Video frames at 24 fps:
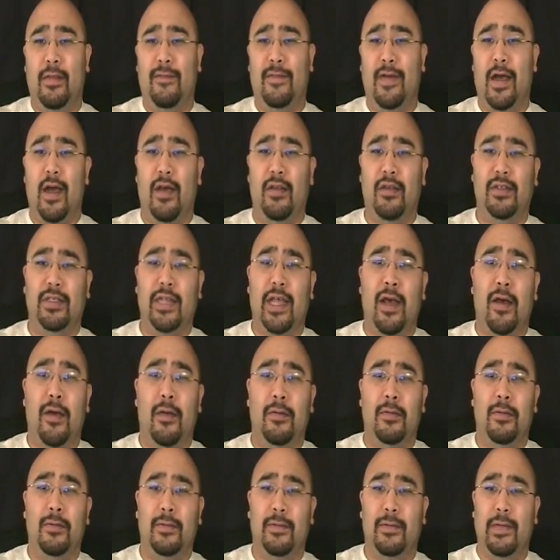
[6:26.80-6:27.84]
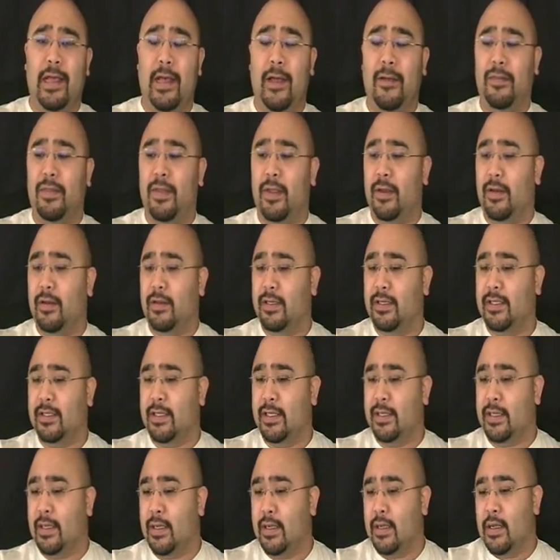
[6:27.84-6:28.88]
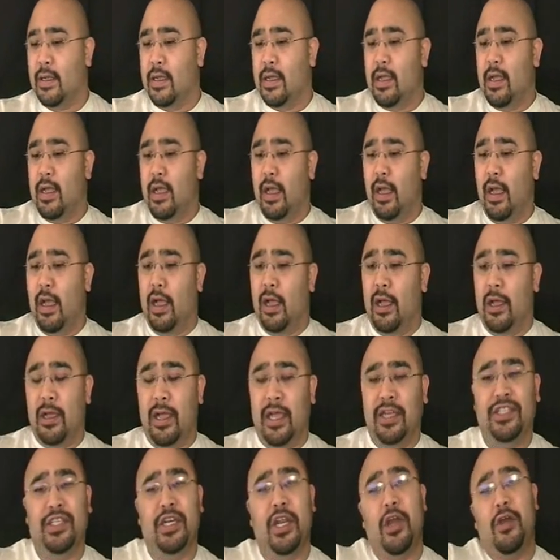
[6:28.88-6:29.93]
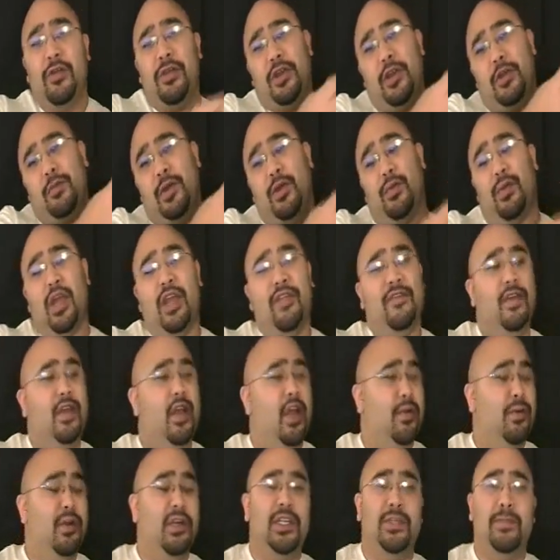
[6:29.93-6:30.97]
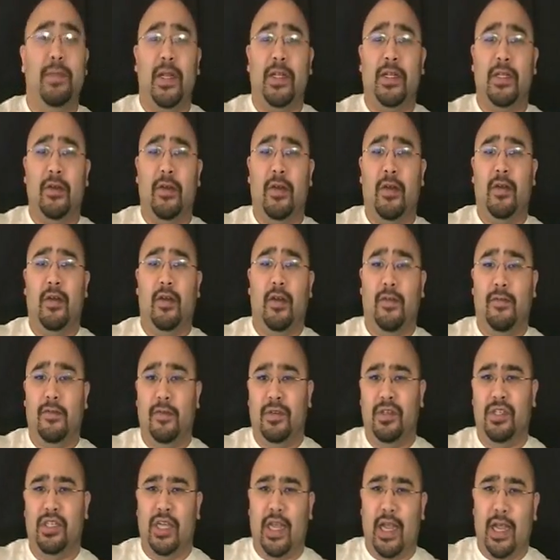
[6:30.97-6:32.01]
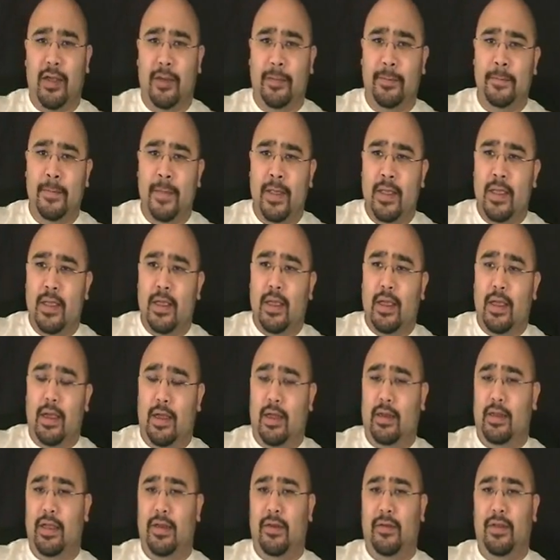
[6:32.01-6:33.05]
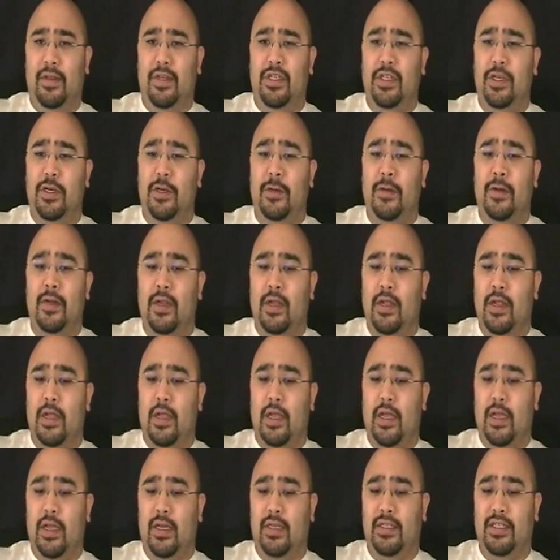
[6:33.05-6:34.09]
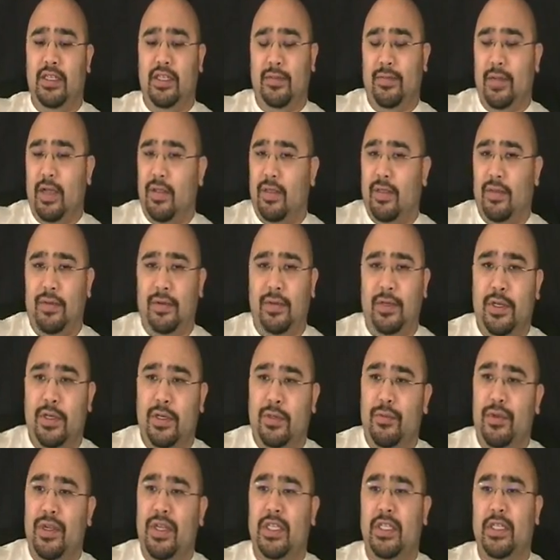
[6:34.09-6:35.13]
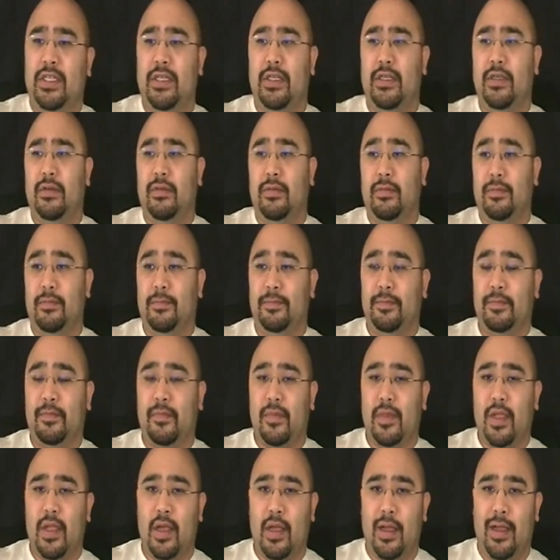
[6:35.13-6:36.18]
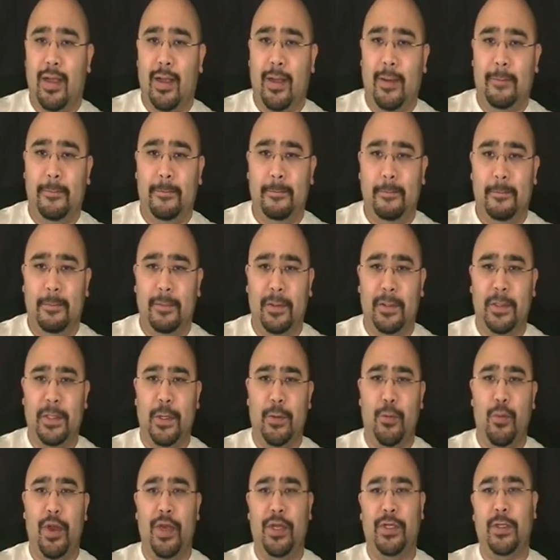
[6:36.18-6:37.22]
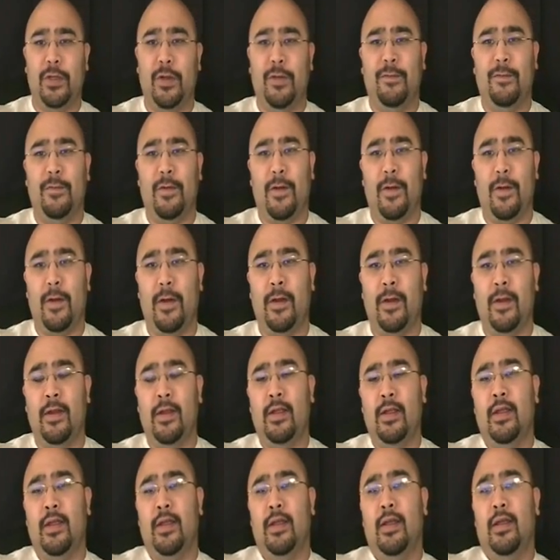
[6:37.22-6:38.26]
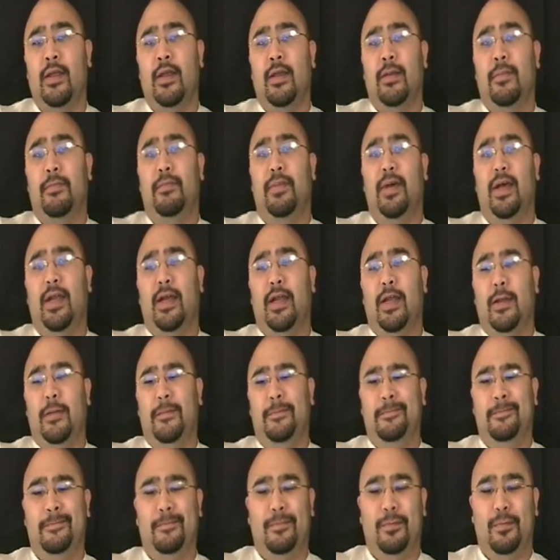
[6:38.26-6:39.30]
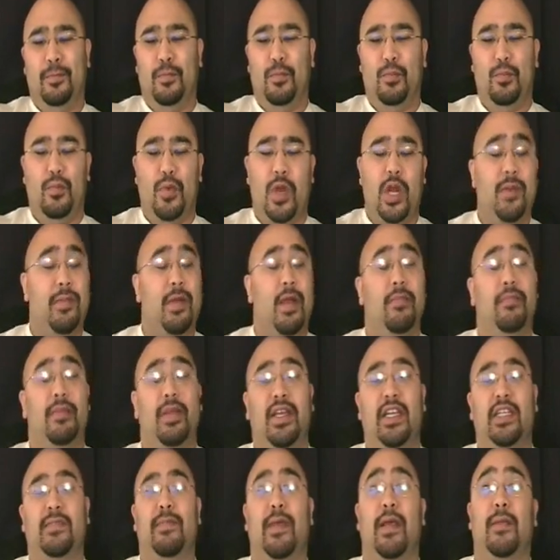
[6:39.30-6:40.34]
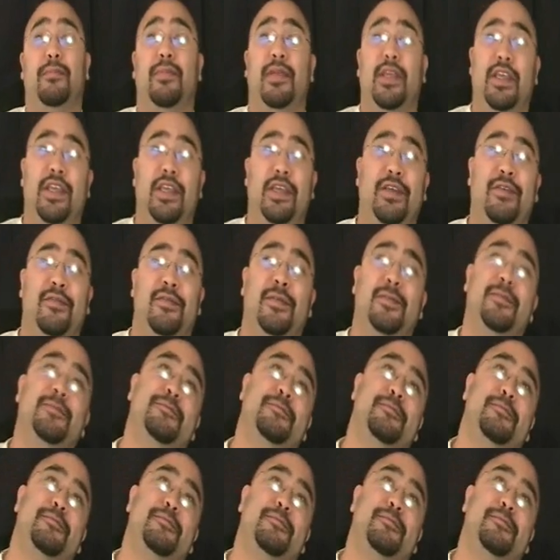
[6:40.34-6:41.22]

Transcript: fathers out there listening. As you know, my wife and I were expecting our first child later this year. She's about 13 weeks. 13 weeks so far. But one of my biggest pet peeve